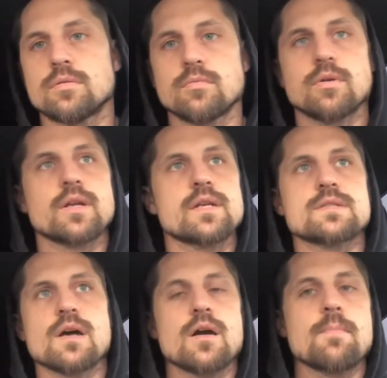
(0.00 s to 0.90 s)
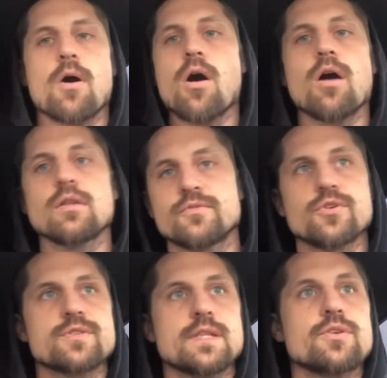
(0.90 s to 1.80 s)
we're going to talk about all of
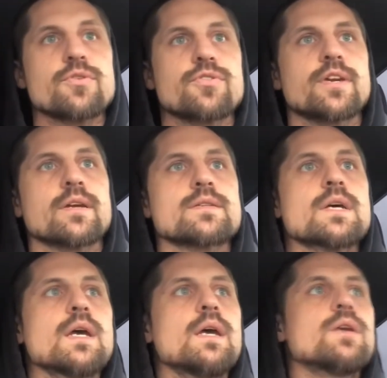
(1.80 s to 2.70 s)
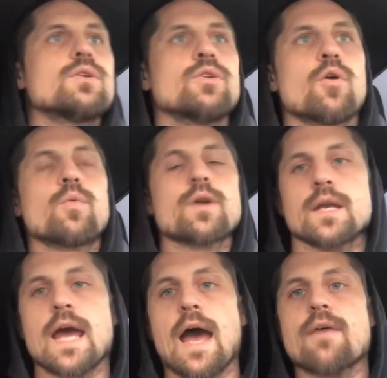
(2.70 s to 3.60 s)
those little things. We're going
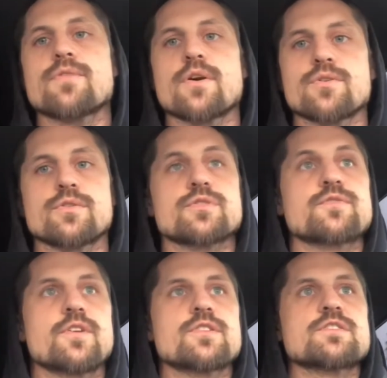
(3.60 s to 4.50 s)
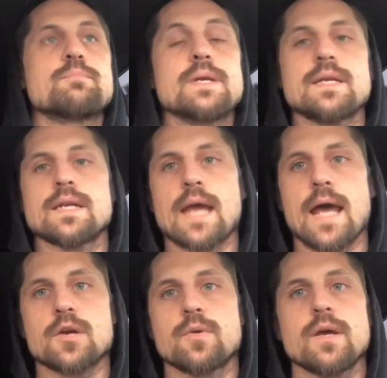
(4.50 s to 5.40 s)
to have those fears of being
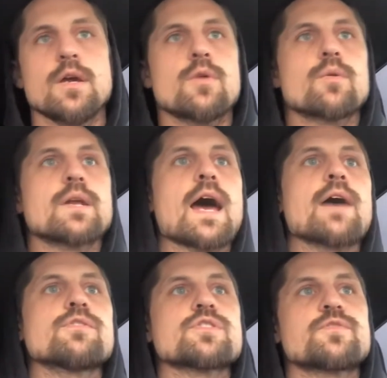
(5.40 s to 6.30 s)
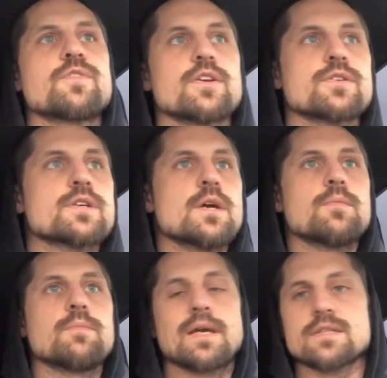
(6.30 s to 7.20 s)
inadequate. We're going to have those fears
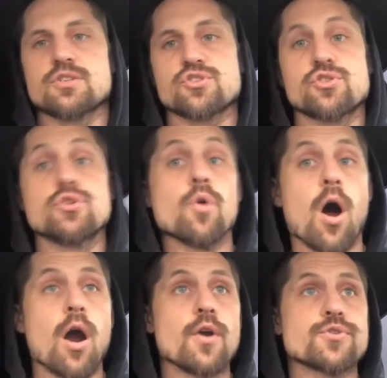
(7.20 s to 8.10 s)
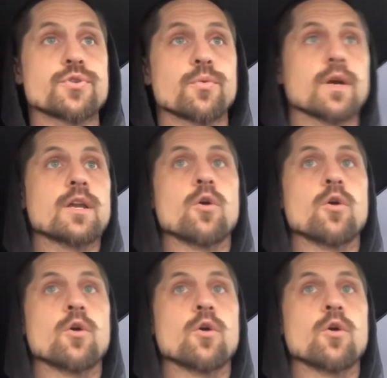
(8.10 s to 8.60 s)
because it's too hard, so we're going to